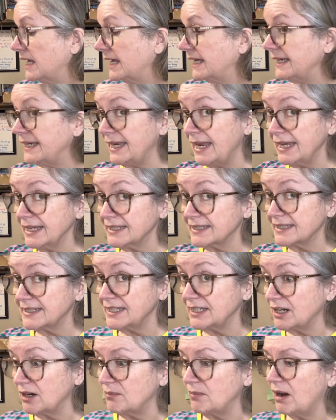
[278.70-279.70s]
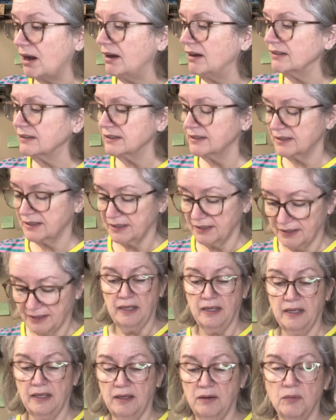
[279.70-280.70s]
Next in our box,
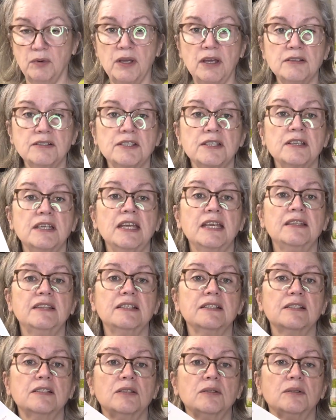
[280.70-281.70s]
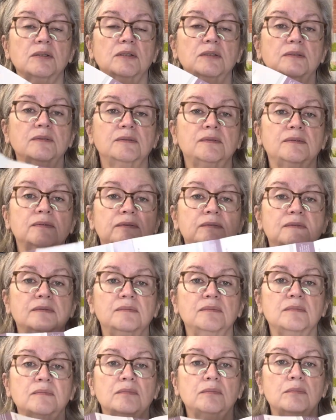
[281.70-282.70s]
we also get this little
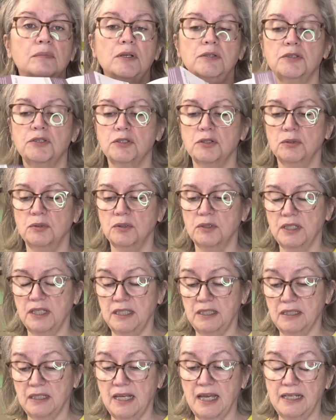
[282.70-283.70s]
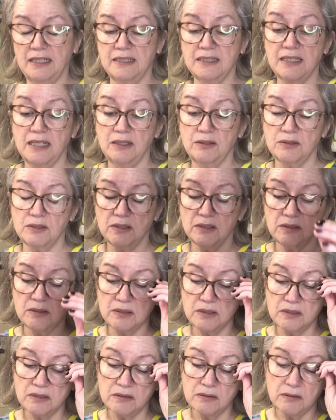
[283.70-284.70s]
brochure that kind of tells
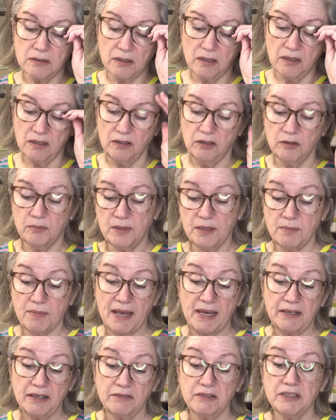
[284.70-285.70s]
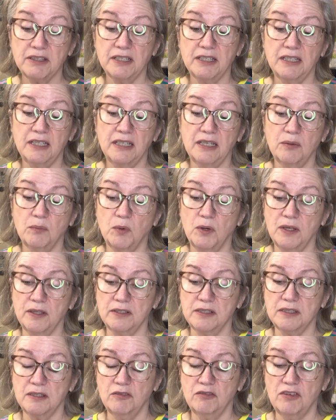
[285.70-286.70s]
us a little bit about everything and what's
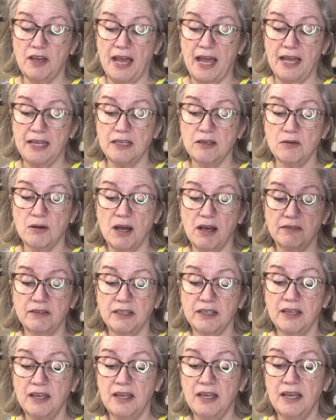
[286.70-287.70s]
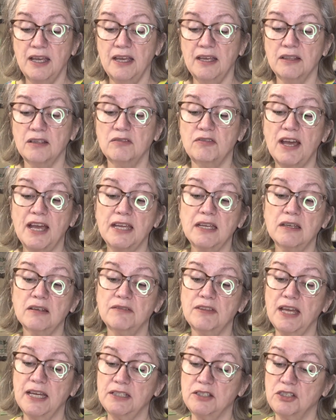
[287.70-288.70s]
the value of it. The value of
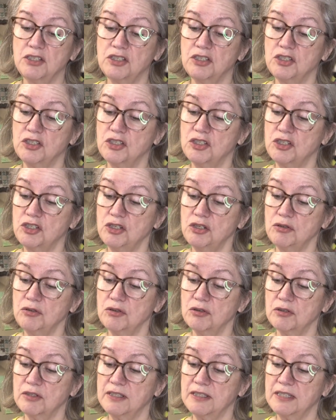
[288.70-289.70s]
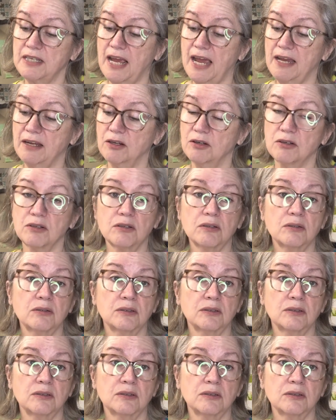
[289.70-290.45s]
that junior stacker